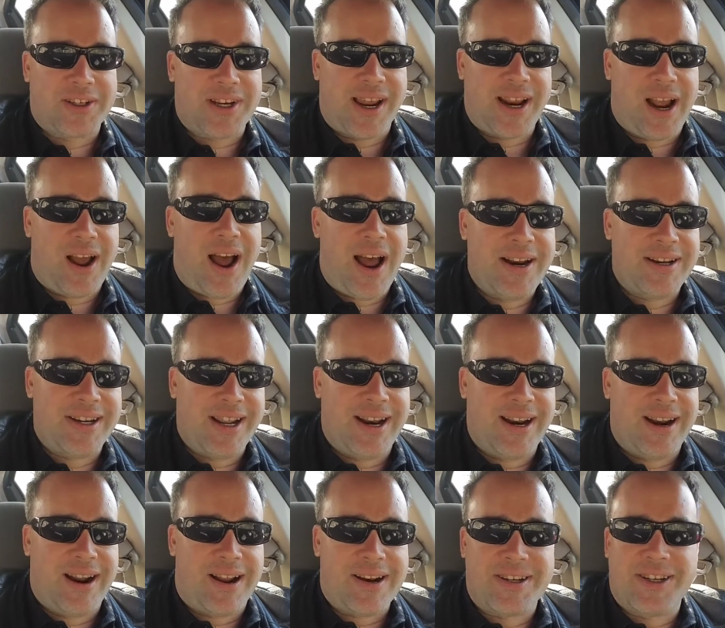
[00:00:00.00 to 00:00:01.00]
It's like, oh, I
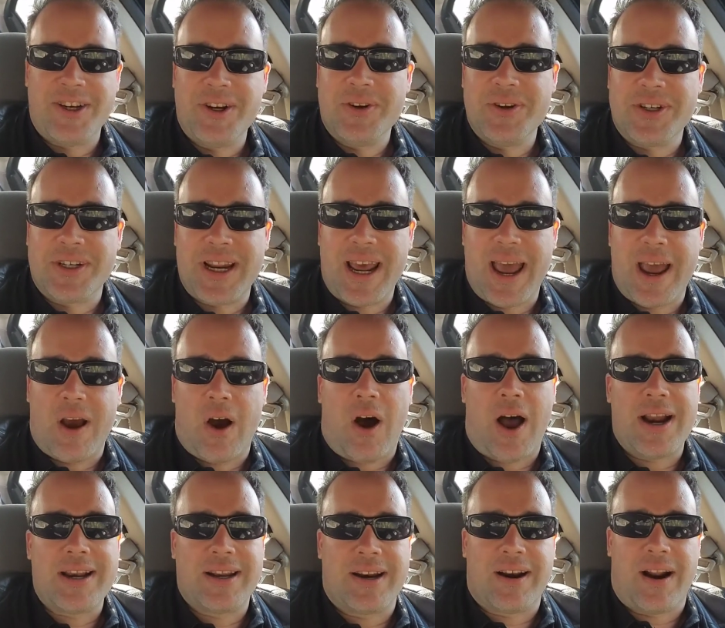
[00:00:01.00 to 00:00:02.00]
did it on Tuesday,
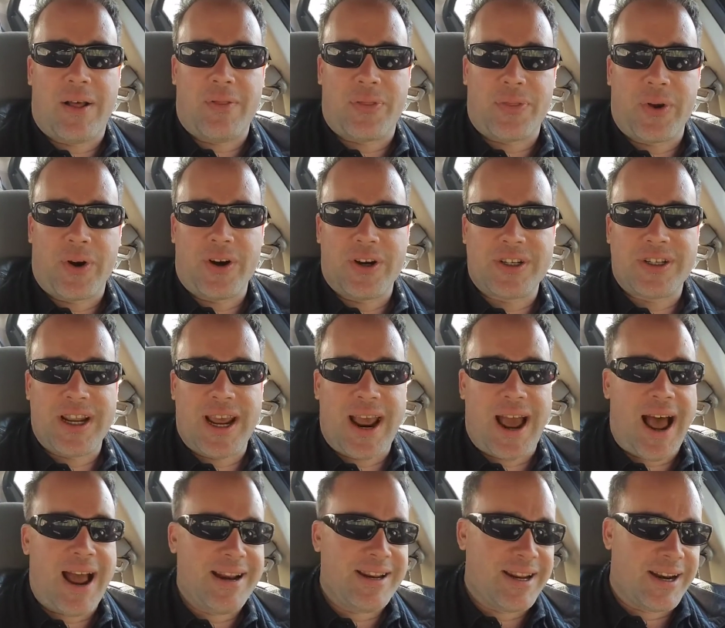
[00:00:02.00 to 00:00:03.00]
oh, I did it on
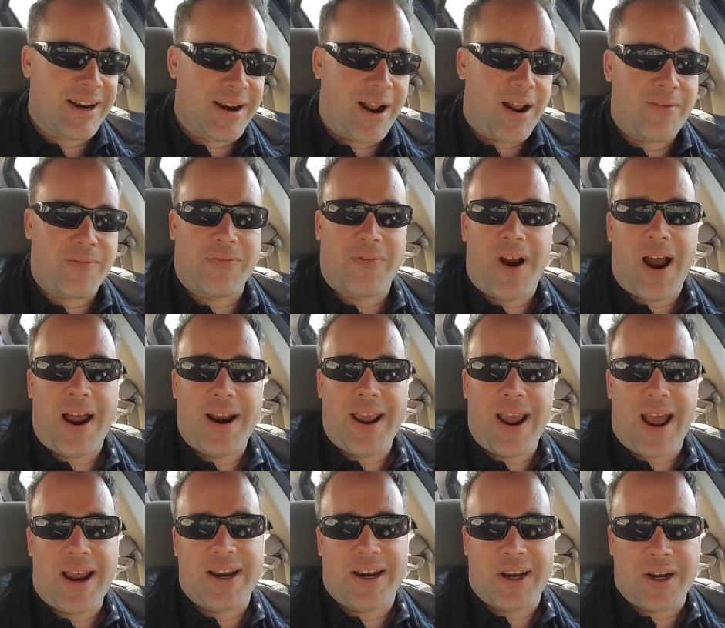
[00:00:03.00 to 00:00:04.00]
Thursday, I did it on
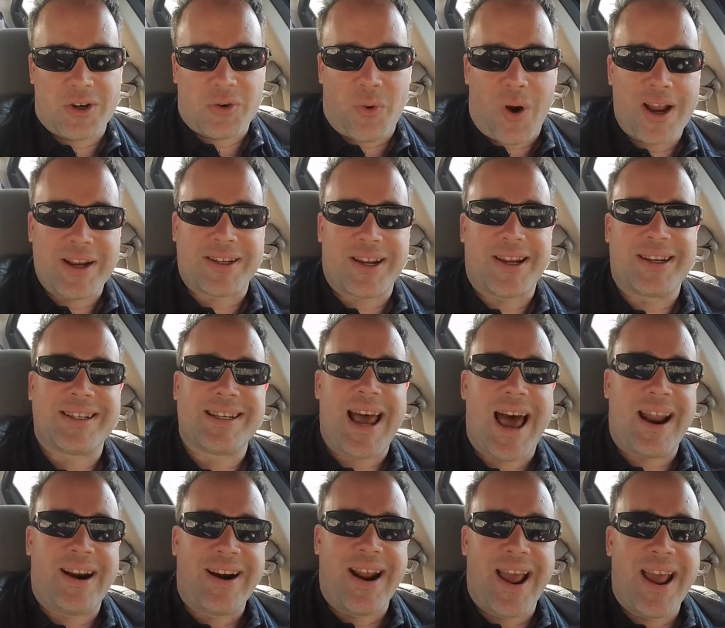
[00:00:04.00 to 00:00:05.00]
Friday, I did it twice on
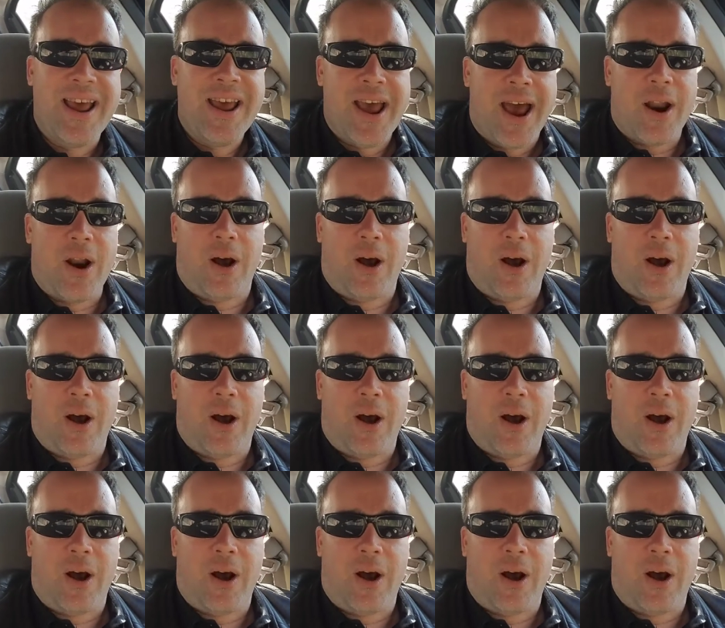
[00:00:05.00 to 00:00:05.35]
Saturday,